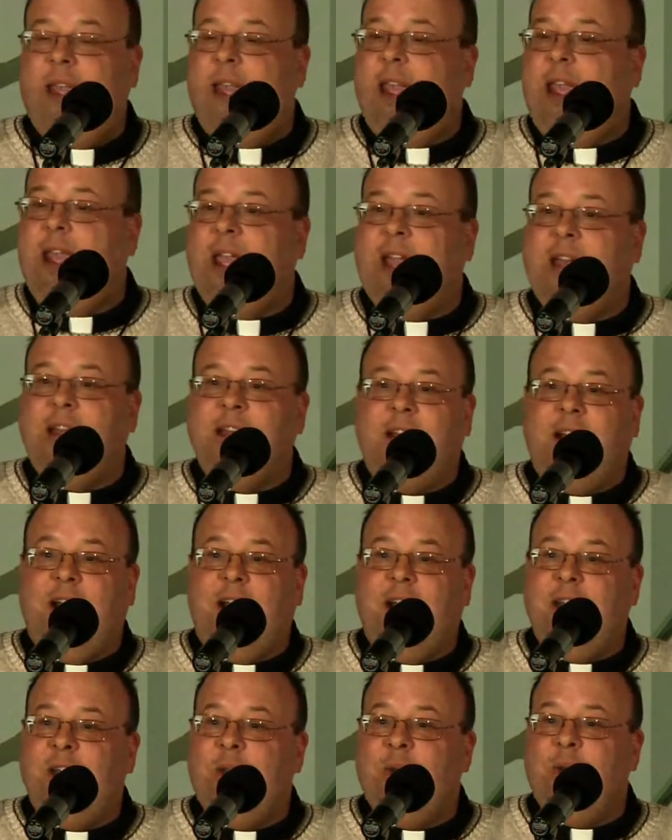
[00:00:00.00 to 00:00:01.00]
and
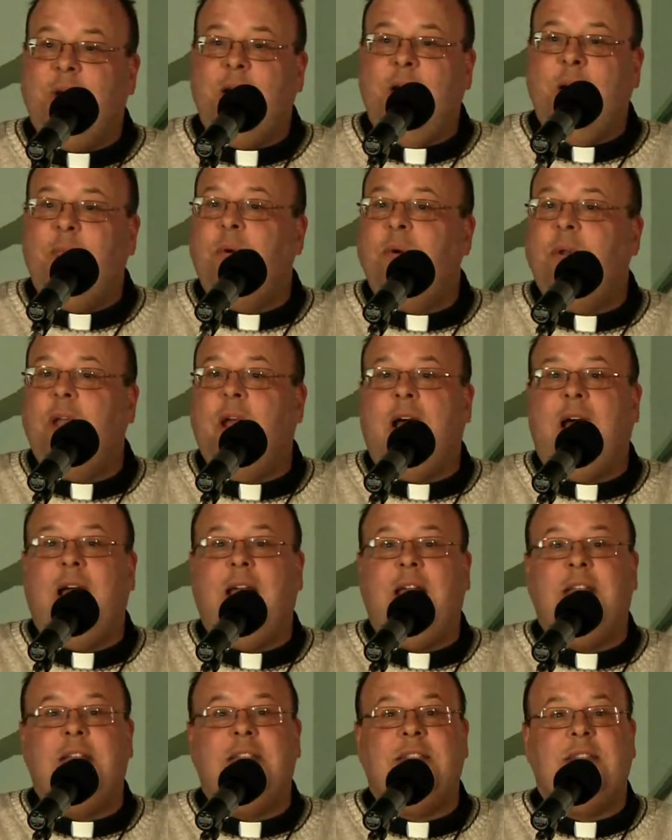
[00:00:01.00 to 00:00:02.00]
I knew a couple
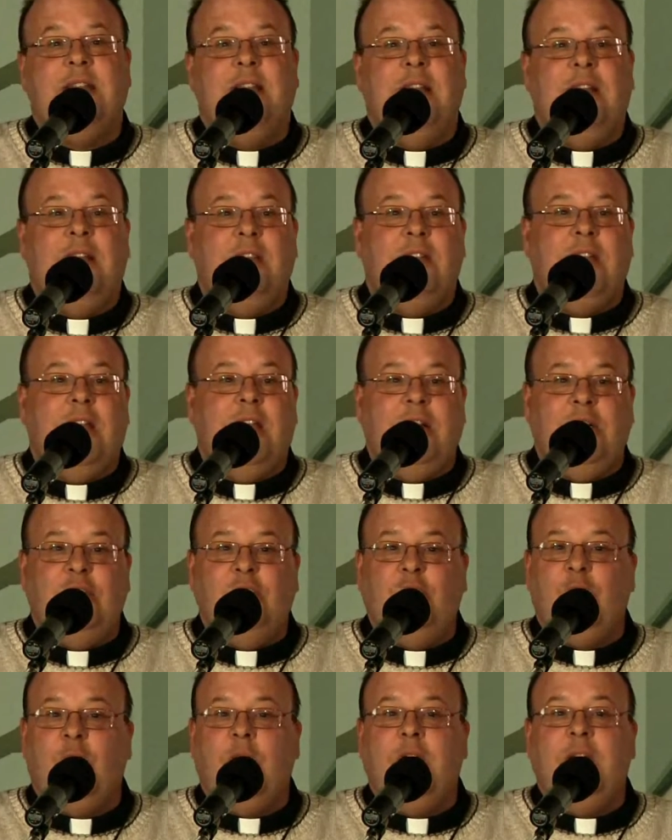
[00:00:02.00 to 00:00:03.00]
guys that had
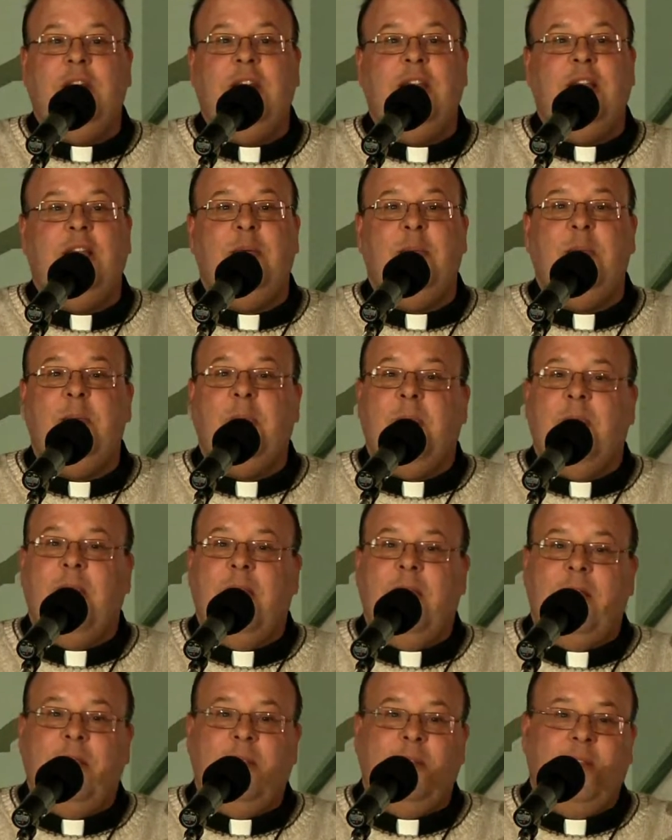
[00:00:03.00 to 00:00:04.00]
joined them
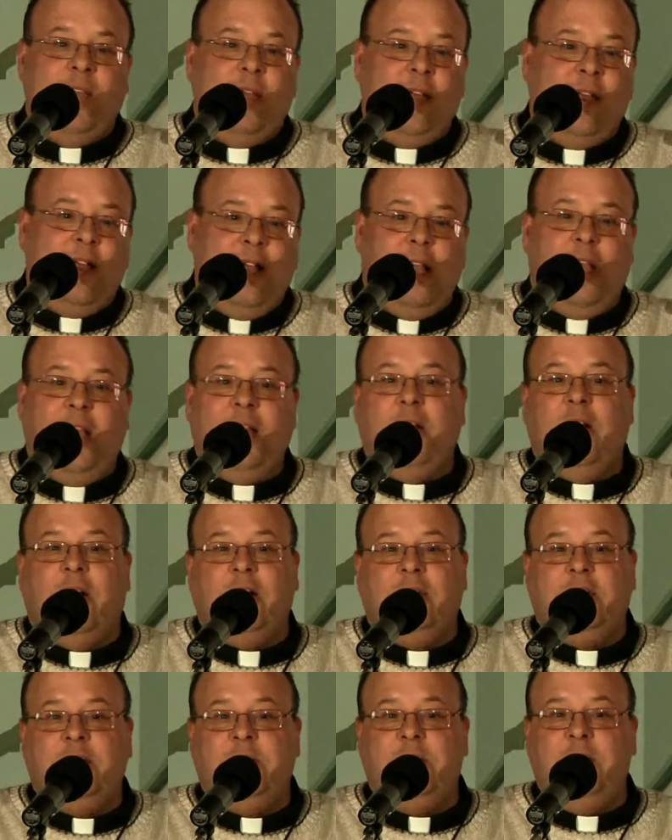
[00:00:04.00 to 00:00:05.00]
that I
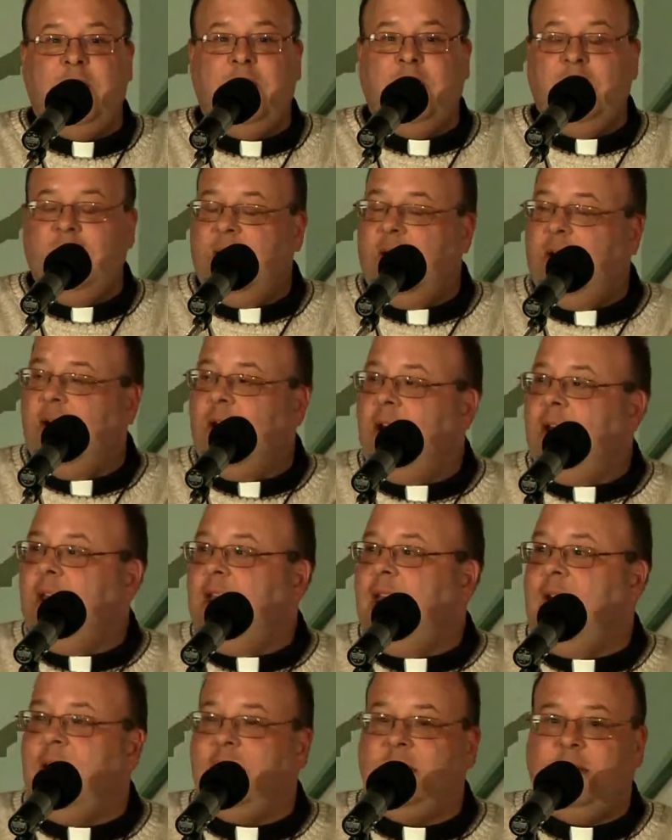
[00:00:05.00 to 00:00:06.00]
got to meet on
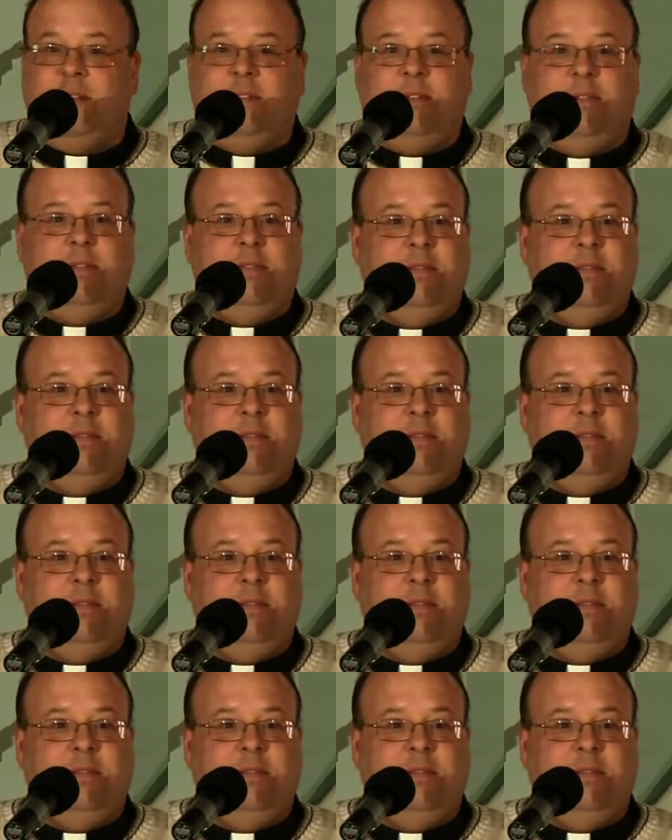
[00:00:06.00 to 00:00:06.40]
NET.